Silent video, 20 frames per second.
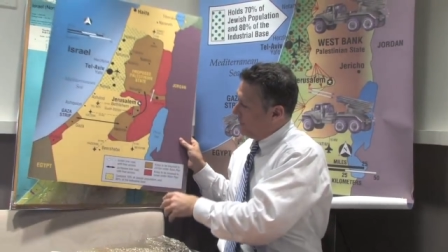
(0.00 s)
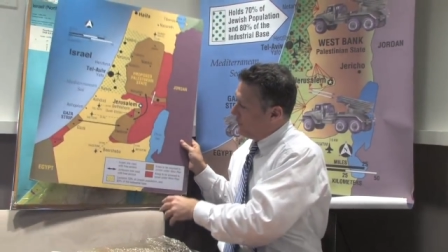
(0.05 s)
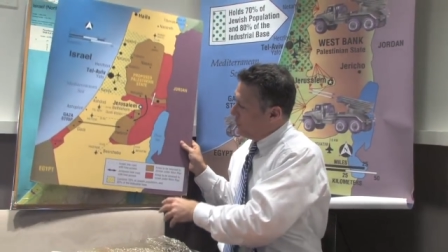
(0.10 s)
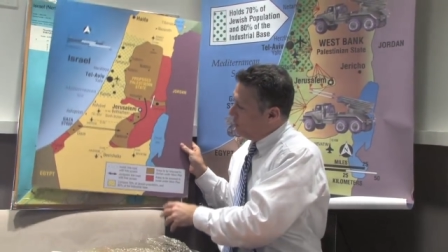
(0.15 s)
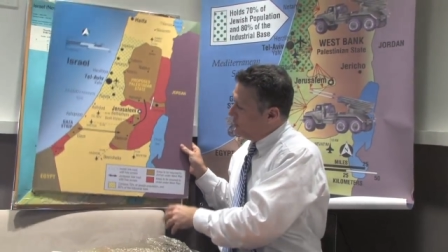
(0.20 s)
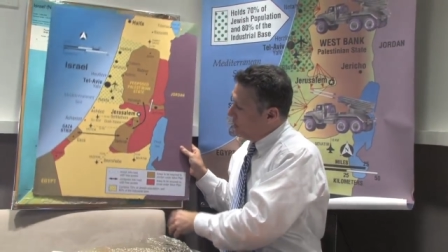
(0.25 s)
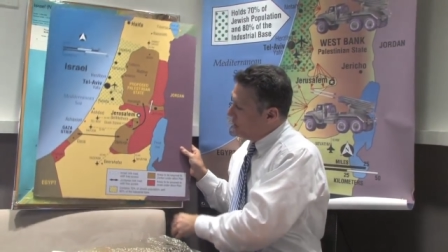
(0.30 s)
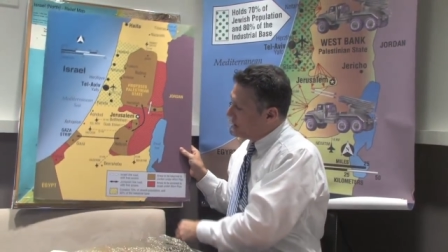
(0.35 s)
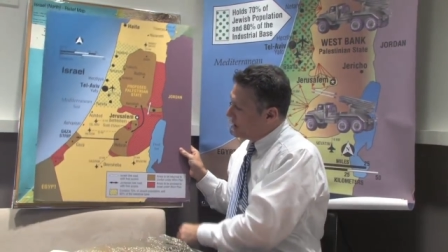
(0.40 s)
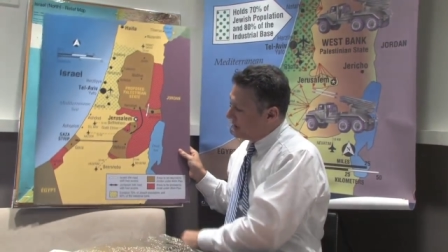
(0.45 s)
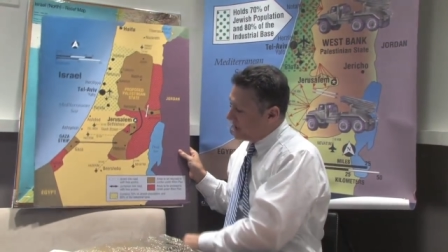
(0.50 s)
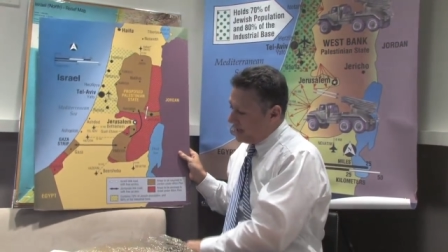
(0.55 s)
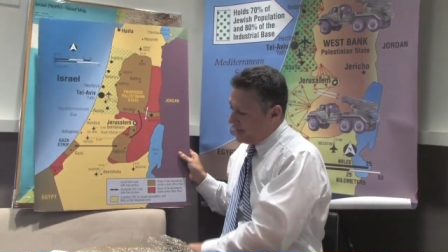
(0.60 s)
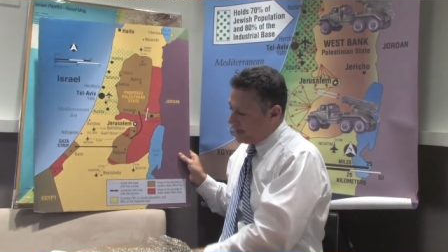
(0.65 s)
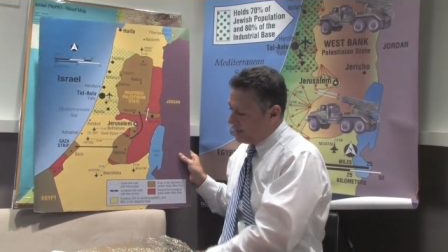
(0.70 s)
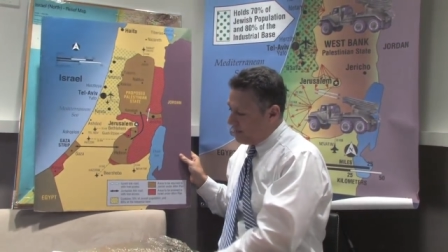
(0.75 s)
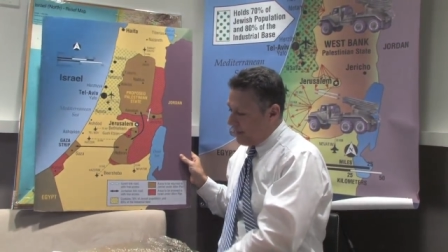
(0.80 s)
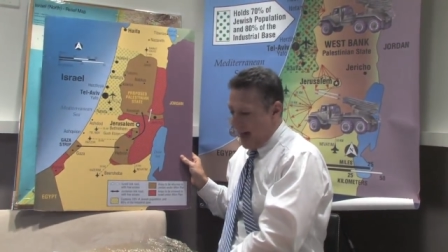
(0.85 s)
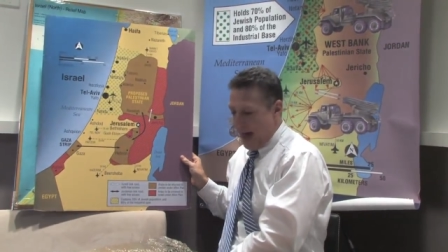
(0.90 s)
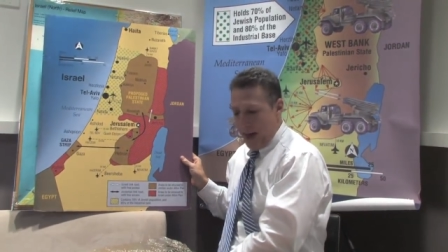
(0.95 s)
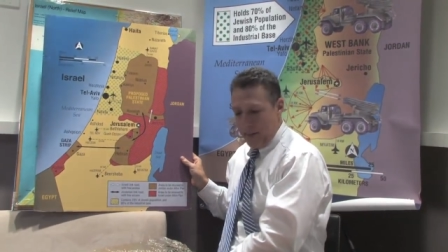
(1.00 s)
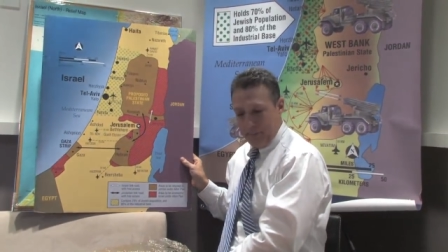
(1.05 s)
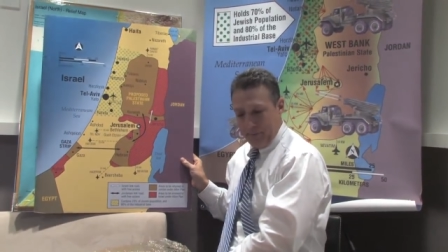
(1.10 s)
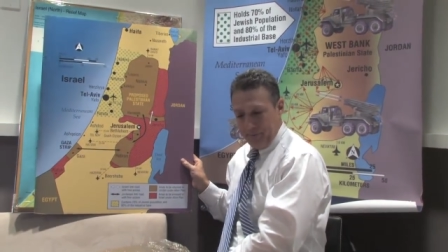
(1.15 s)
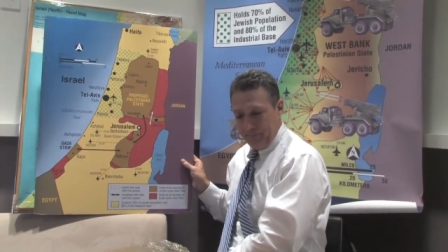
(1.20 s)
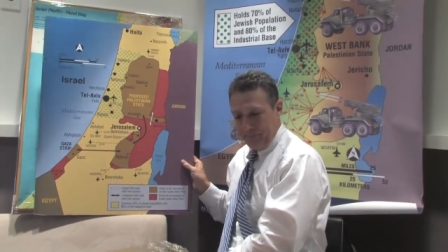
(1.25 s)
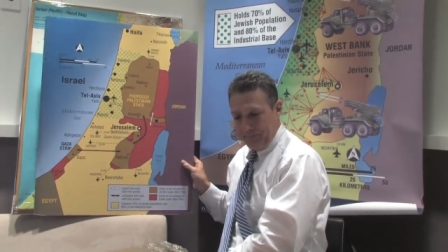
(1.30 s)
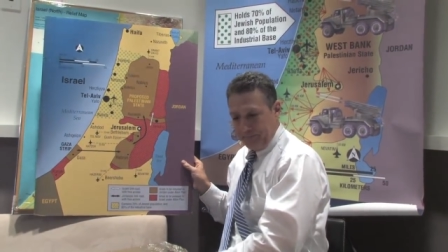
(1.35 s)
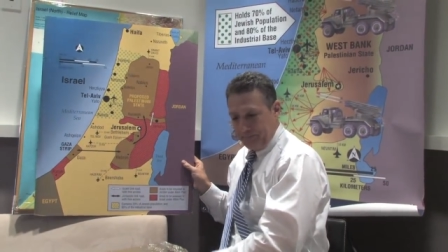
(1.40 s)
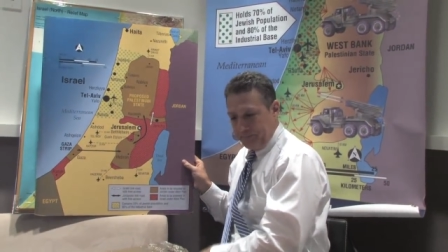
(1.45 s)
if you look at this map,
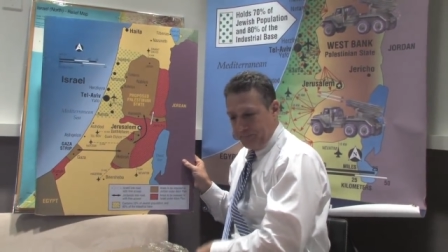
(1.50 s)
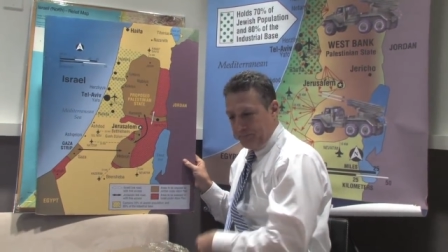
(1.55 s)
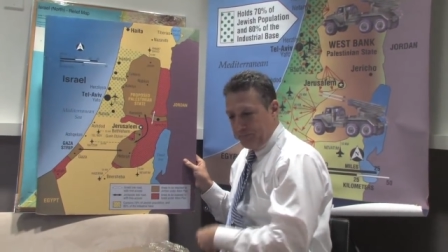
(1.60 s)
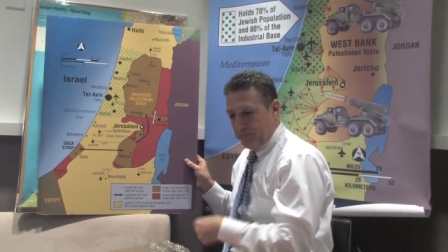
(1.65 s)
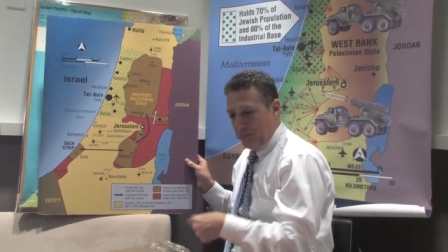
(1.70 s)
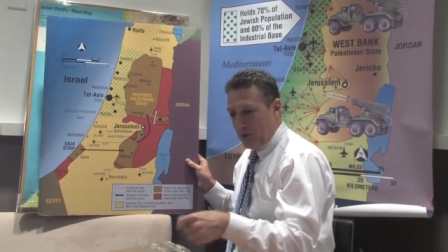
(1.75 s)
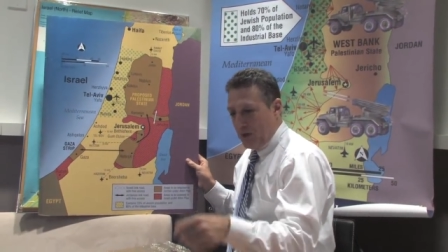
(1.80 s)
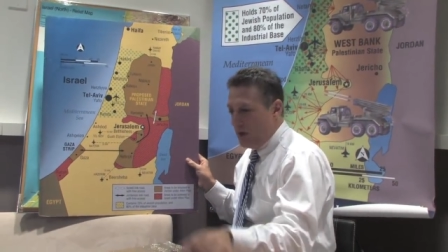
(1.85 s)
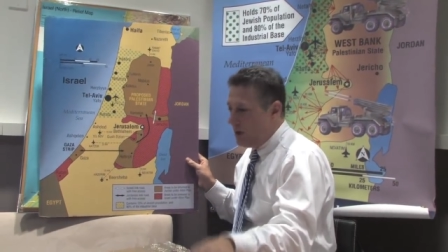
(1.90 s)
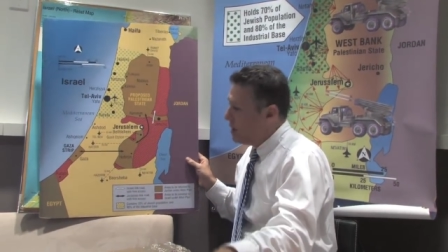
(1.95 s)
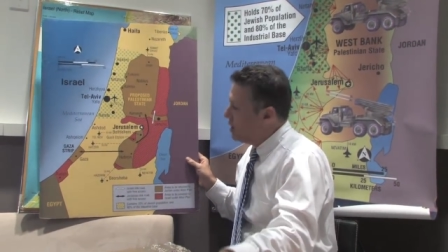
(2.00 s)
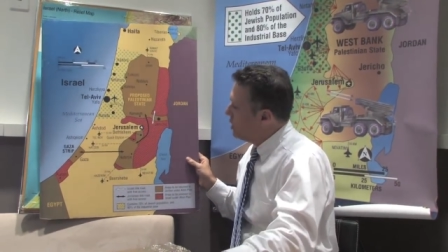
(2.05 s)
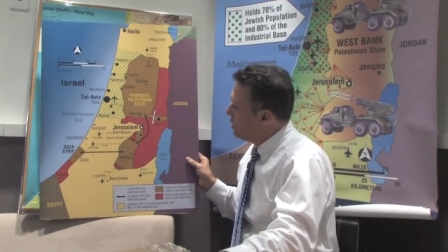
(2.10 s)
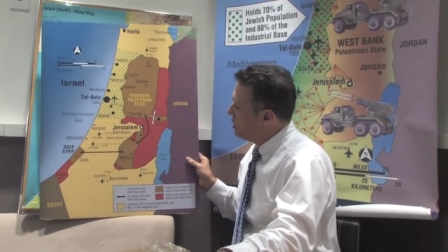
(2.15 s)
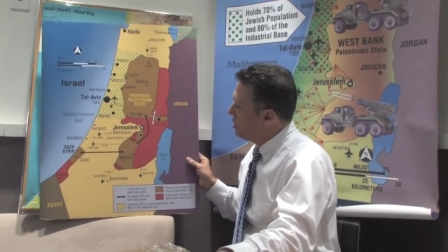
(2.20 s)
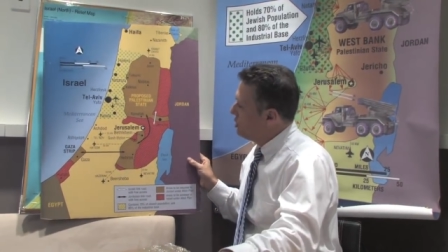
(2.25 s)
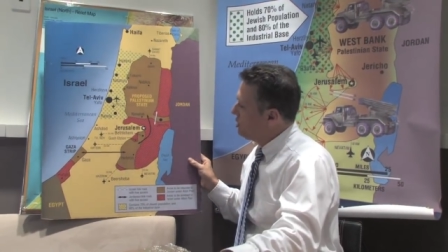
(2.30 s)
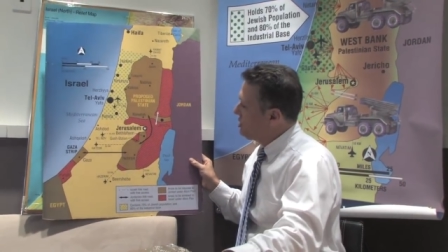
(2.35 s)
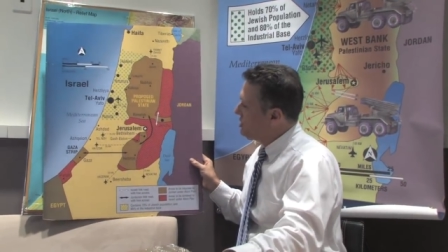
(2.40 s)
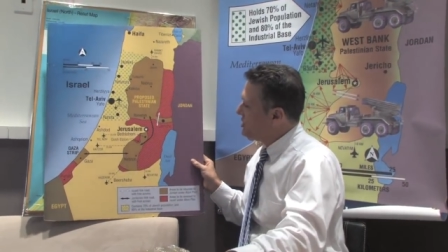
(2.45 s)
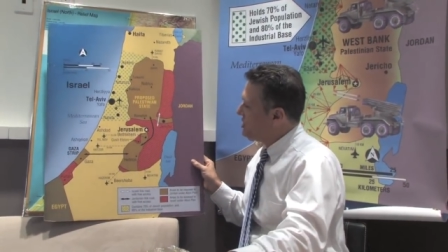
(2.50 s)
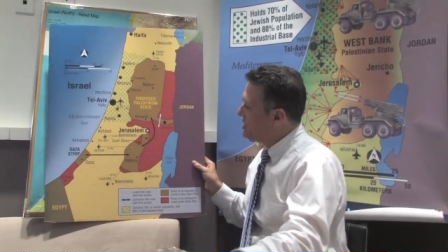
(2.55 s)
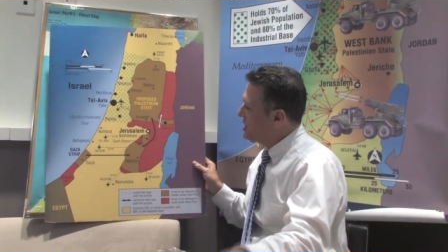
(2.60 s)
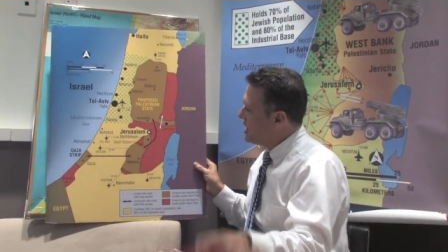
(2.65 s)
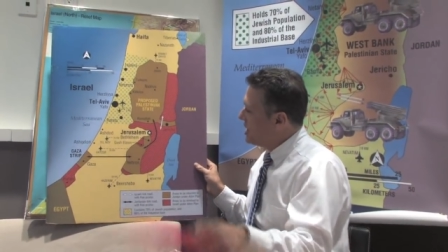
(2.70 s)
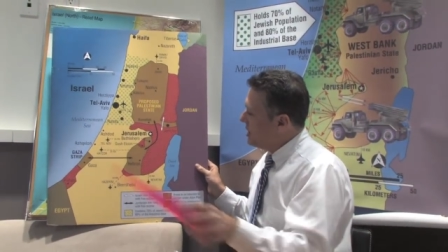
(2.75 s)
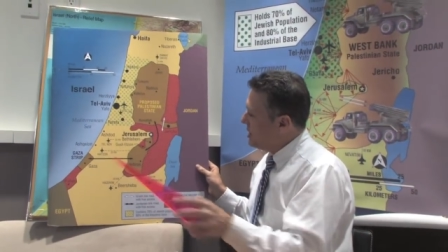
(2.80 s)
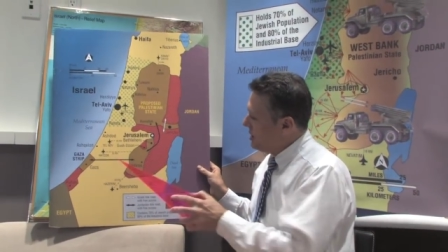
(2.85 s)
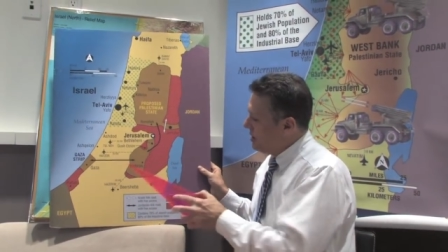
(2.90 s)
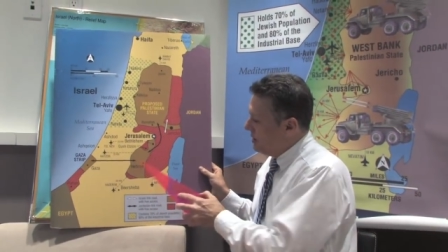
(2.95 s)
you'll
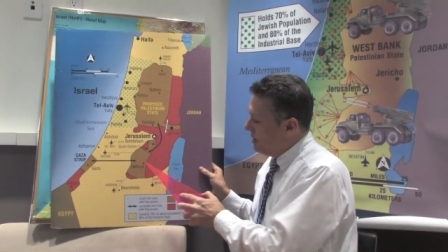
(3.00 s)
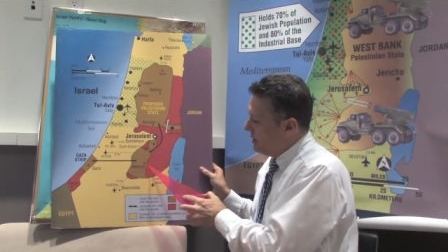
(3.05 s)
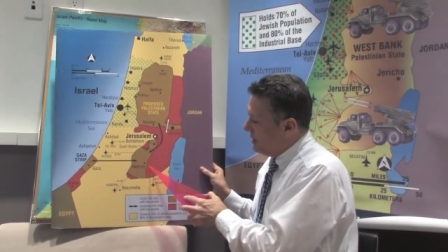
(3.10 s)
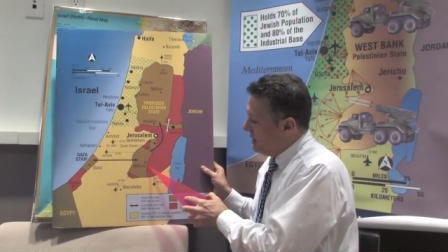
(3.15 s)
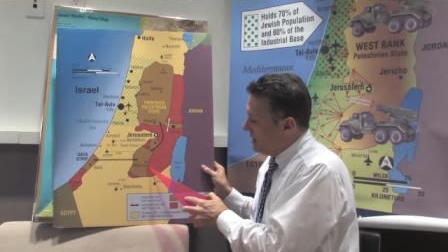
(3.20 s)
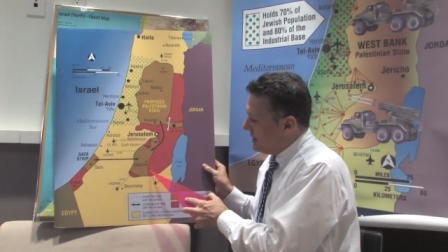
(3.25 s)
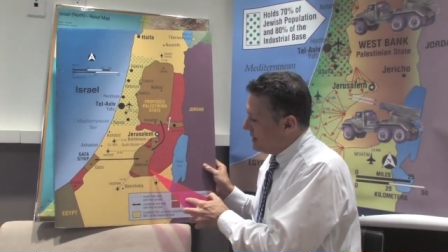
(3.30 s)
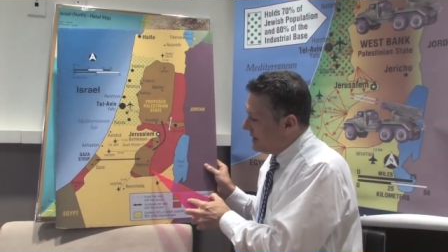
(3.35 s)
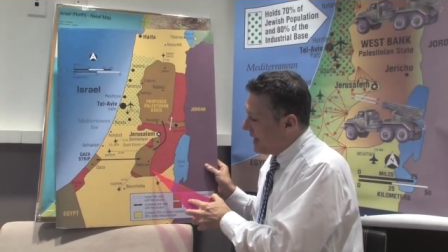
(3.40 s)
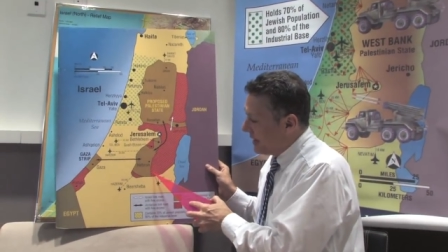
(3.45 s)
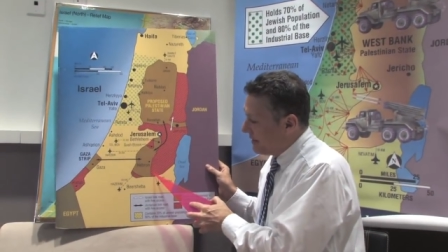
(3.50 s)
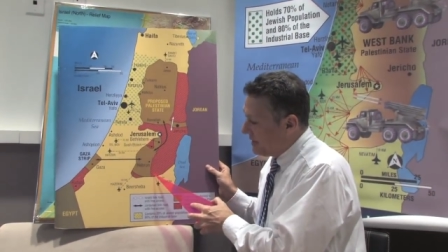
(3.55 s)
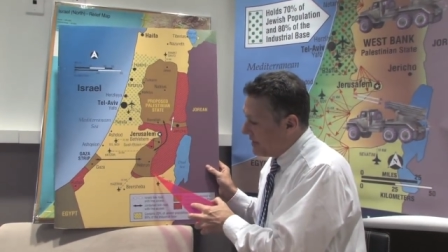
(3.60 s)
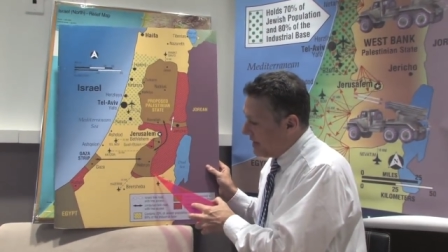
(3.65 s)
see that